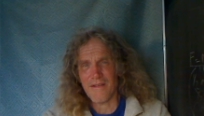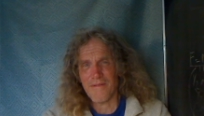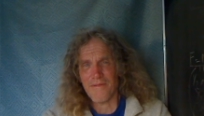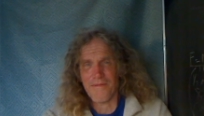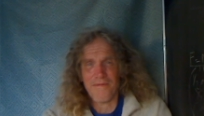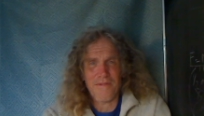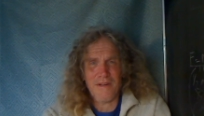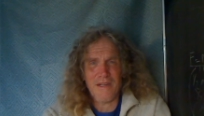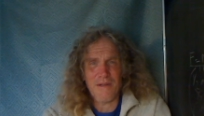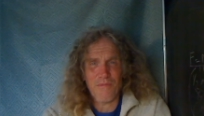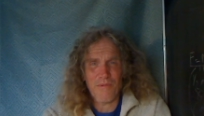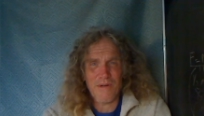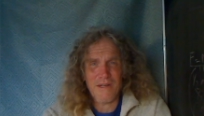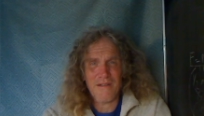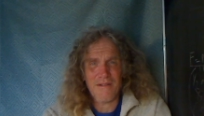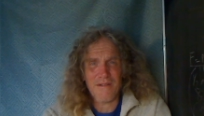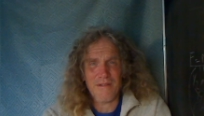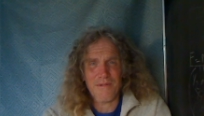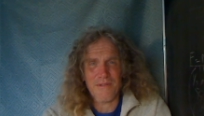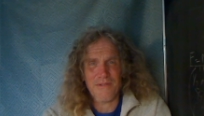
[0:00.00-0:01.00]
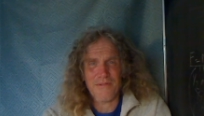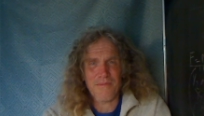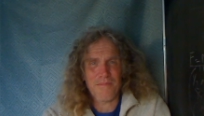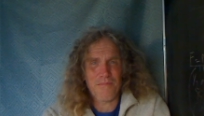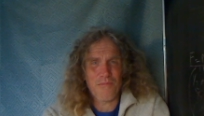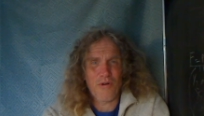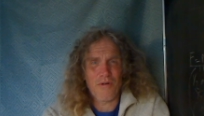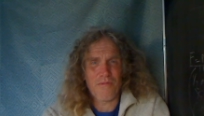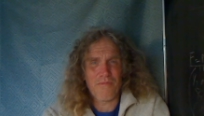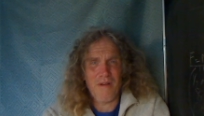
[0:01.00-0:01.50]
how free will is
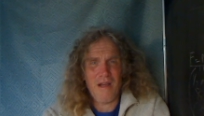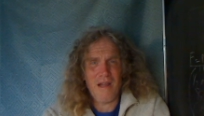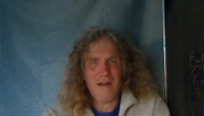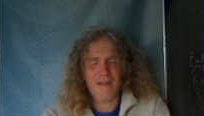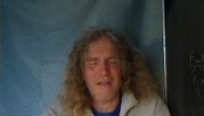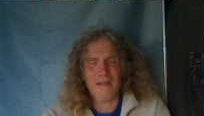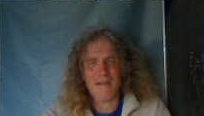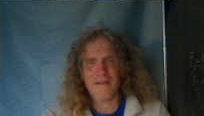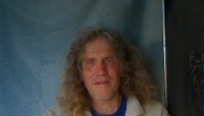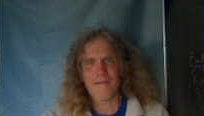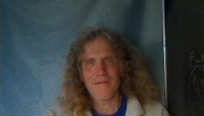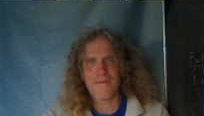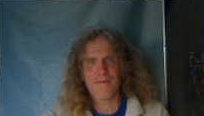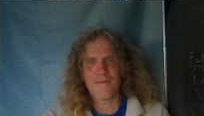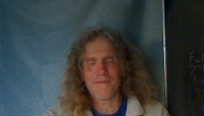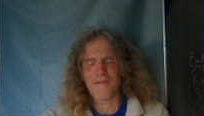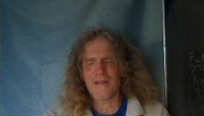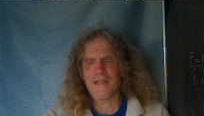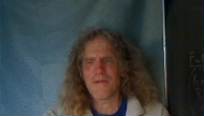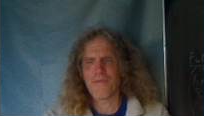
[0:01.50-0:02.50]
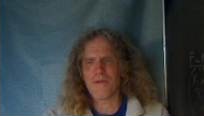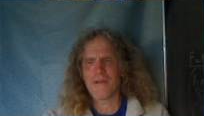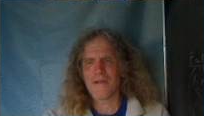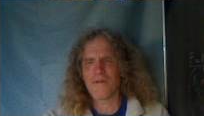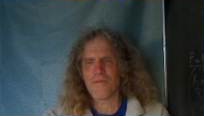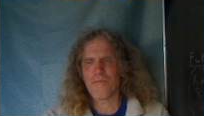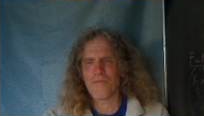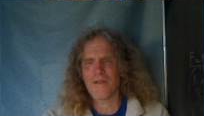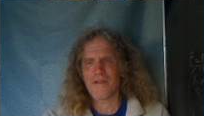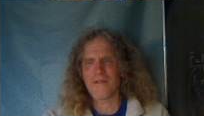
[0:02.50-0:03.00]
moronic. Free
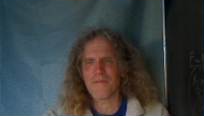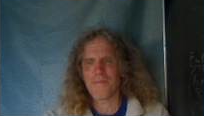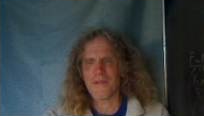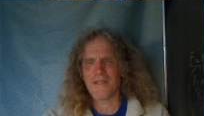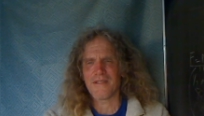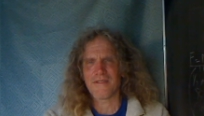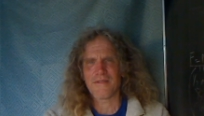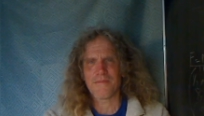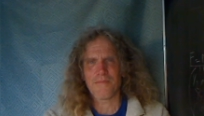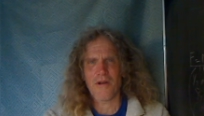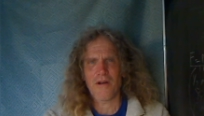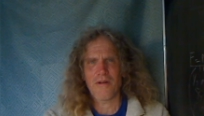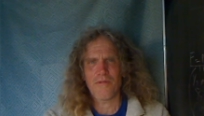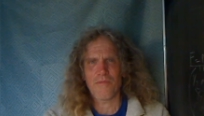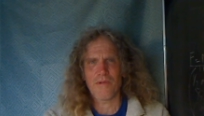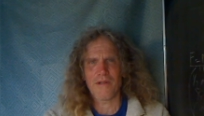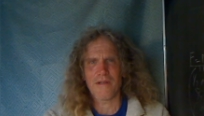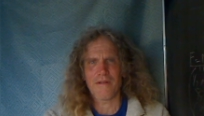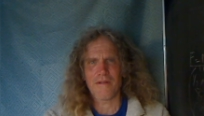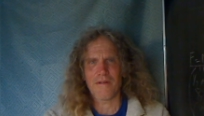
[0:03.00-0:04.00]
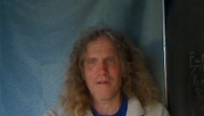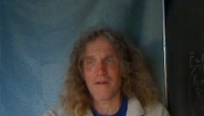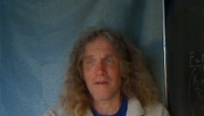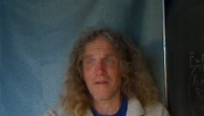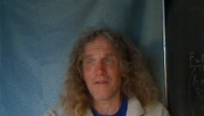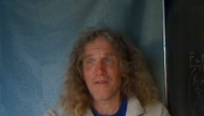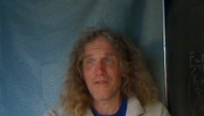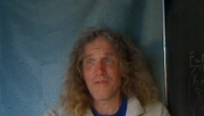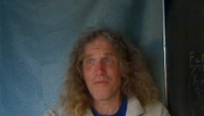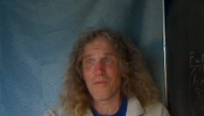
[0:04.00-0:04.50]
will wouldn't be smart will
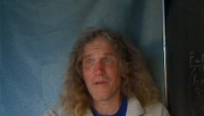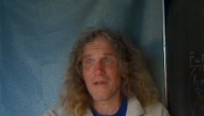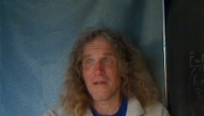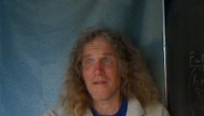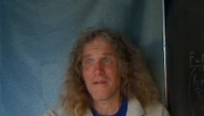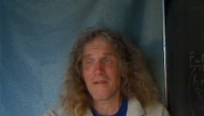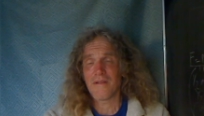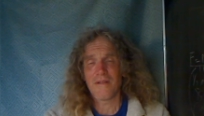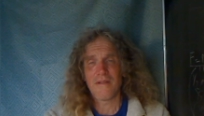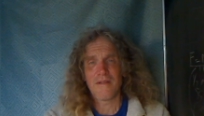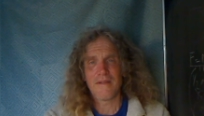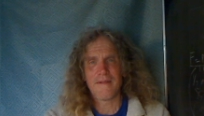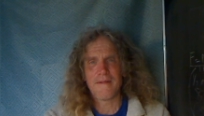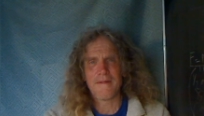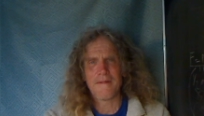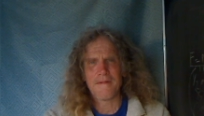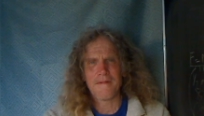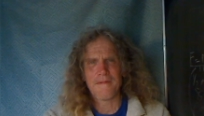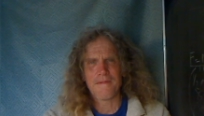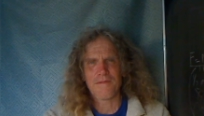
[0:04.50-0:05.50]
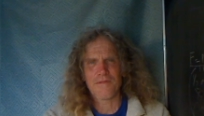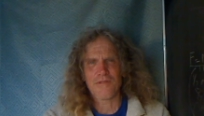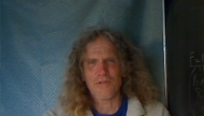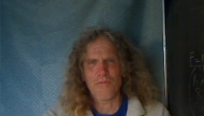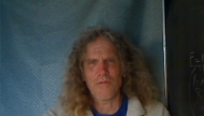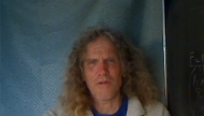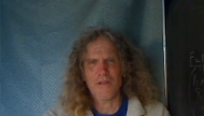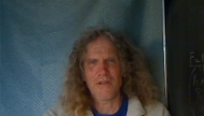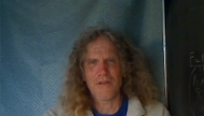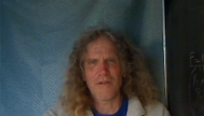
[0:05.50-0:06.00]
or good will.
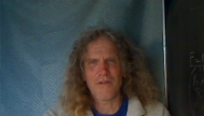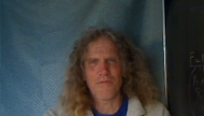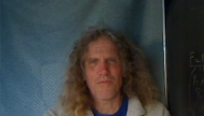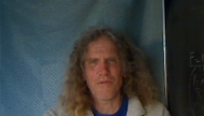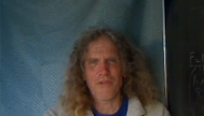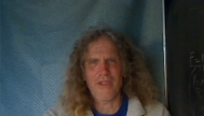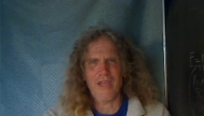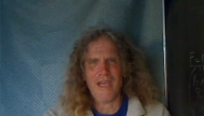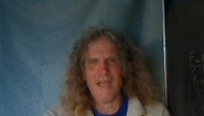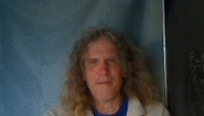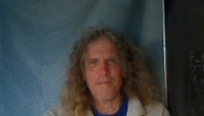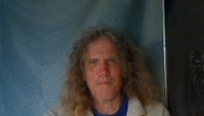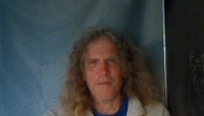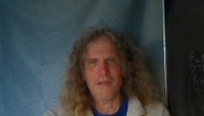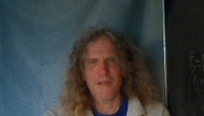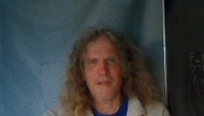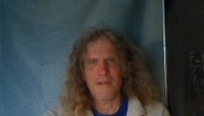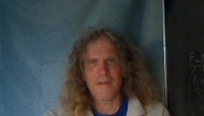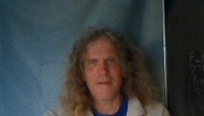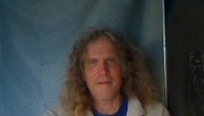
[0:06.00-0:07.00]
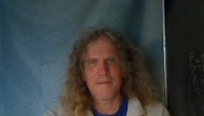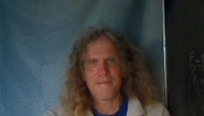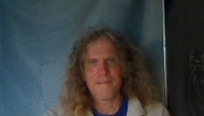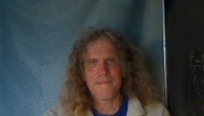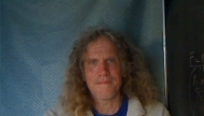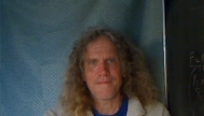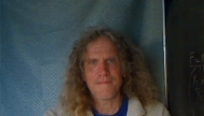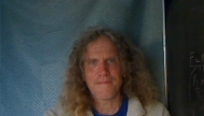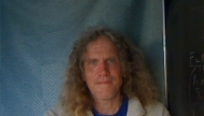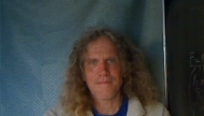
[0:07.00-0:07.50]
So what good would that be?
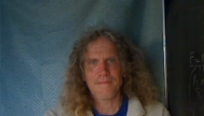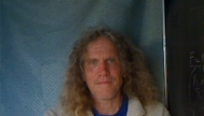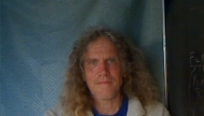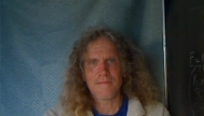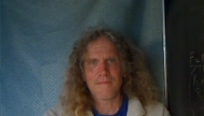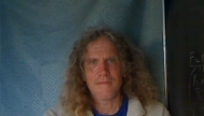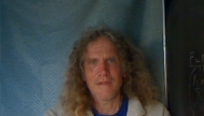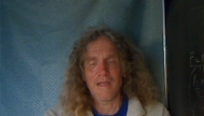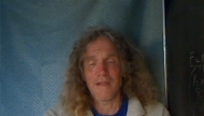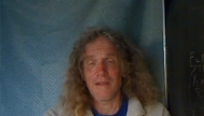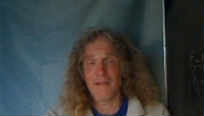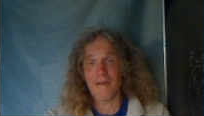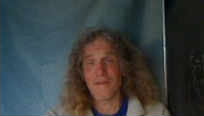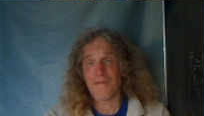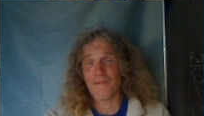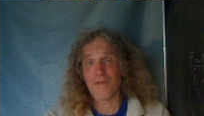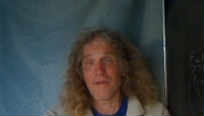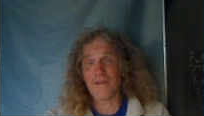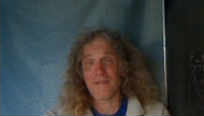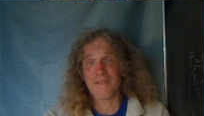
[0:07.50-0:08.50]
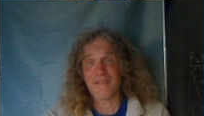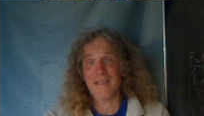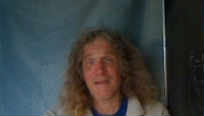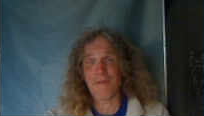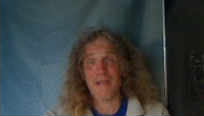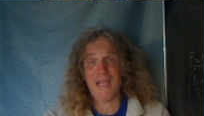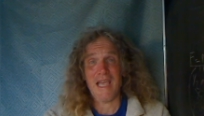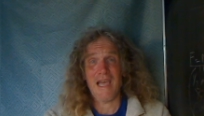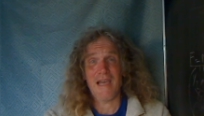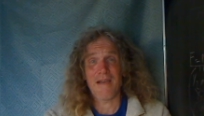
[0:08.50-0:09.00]
And then if you're going to
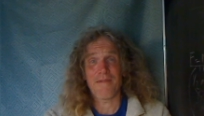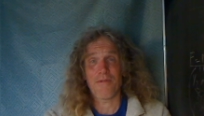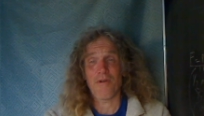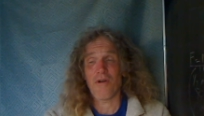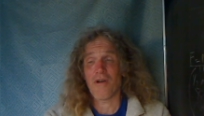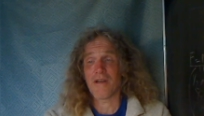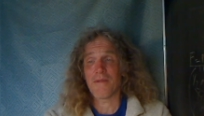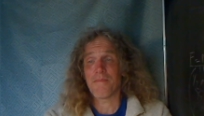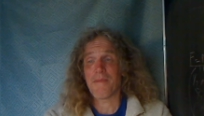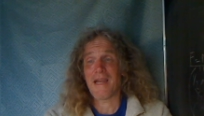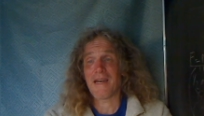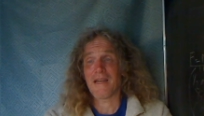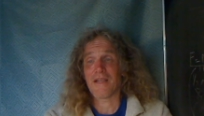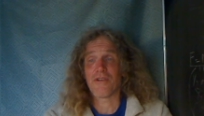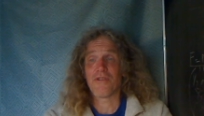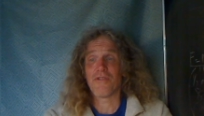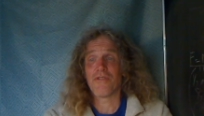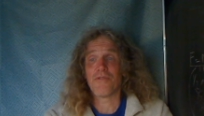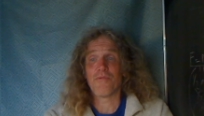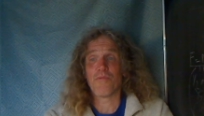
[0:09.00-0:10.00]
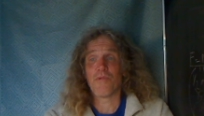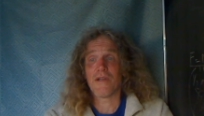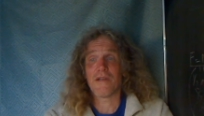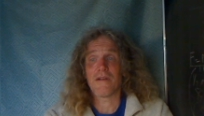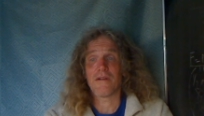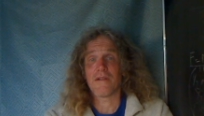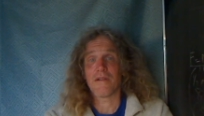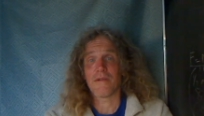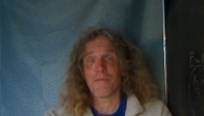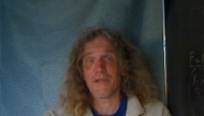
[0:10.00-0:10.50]
say we have automatic
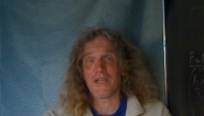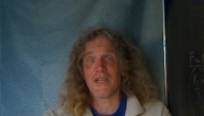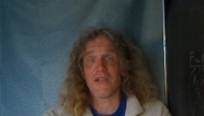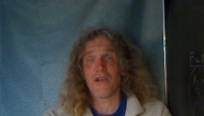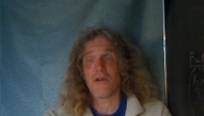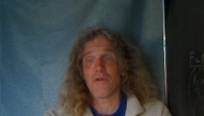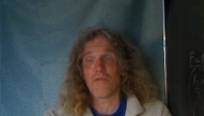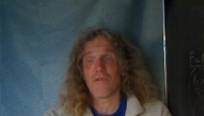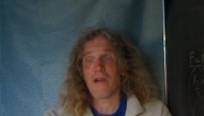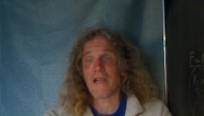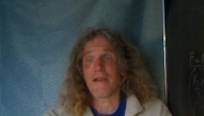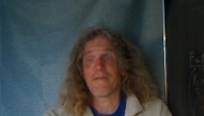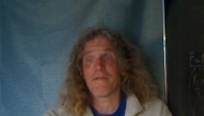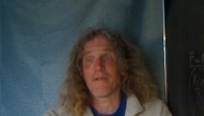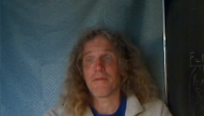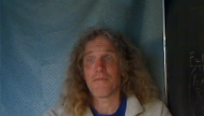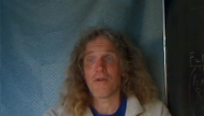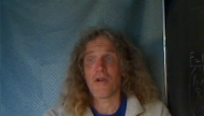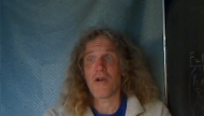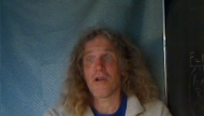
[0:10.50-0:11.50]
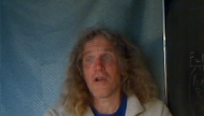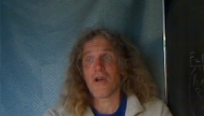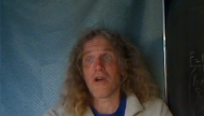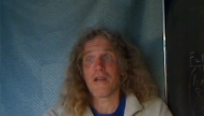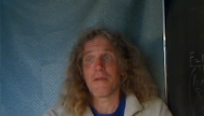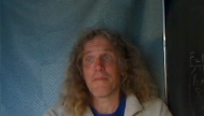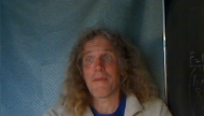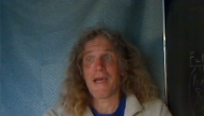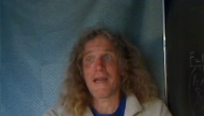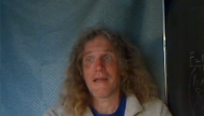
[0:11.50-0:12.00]
goodwill and we know right from wrong
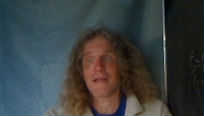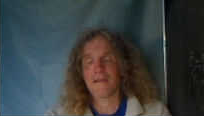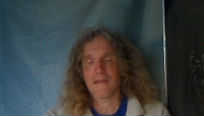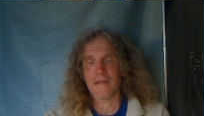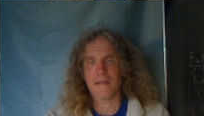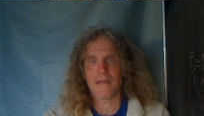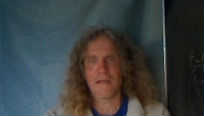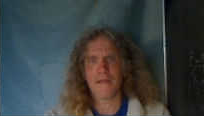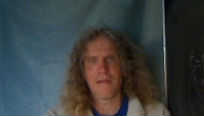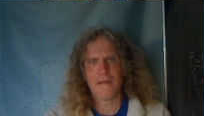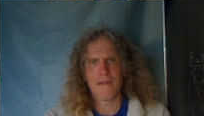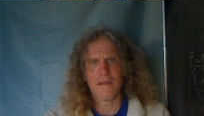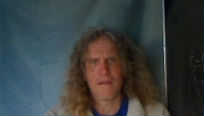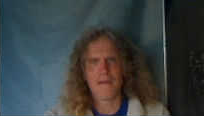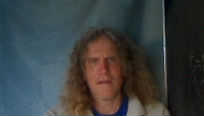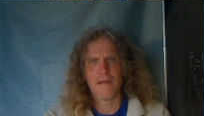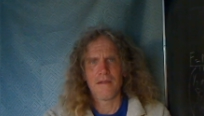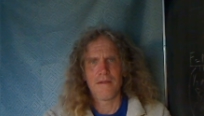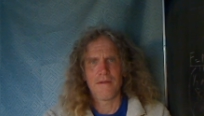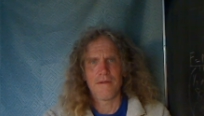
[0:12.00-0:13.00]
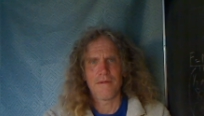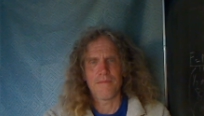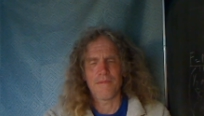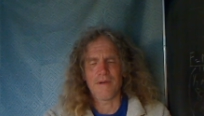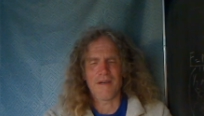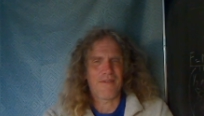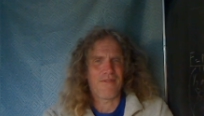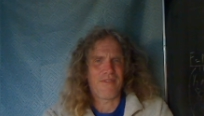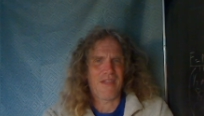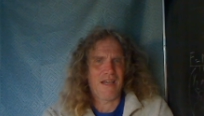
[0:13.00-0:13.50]
automatically,
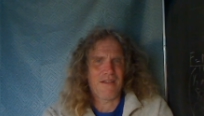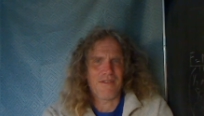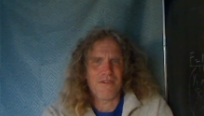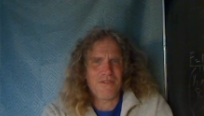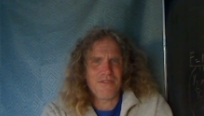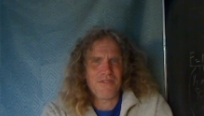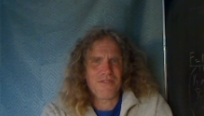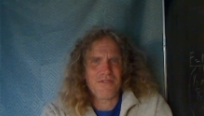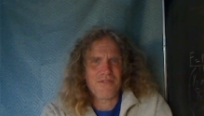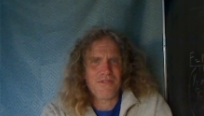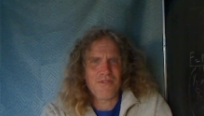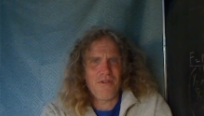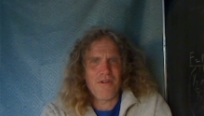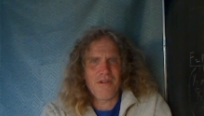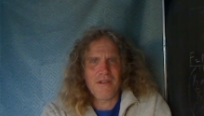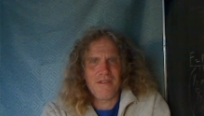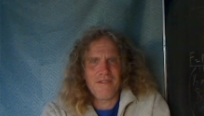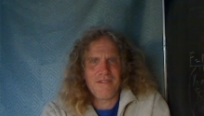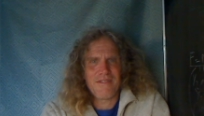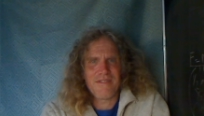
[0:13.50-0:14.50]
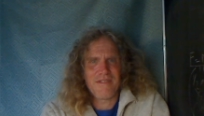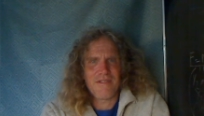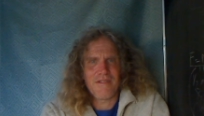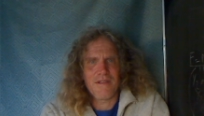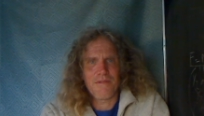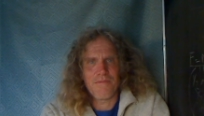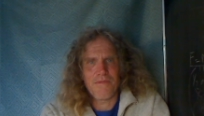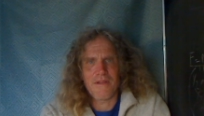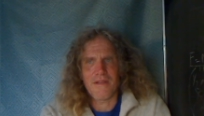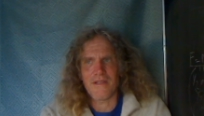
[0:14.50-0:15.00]
well, now you're just talking
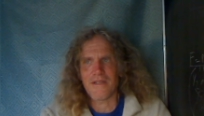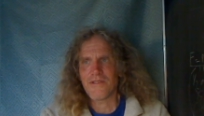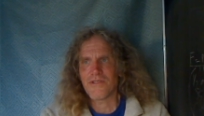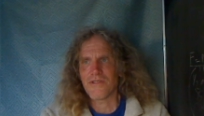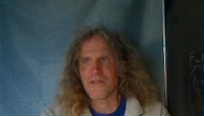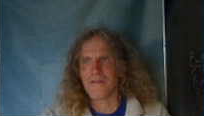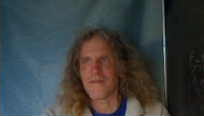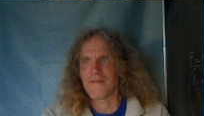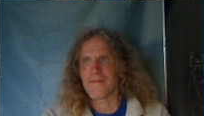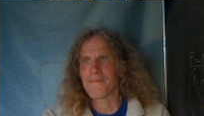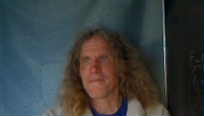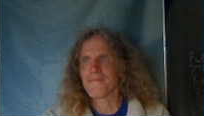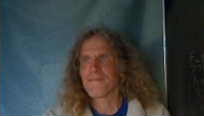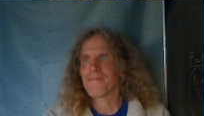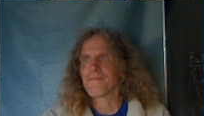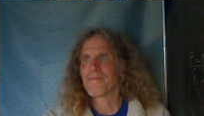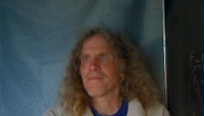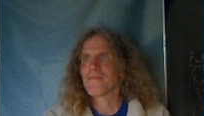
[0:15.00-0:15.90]
silly religion.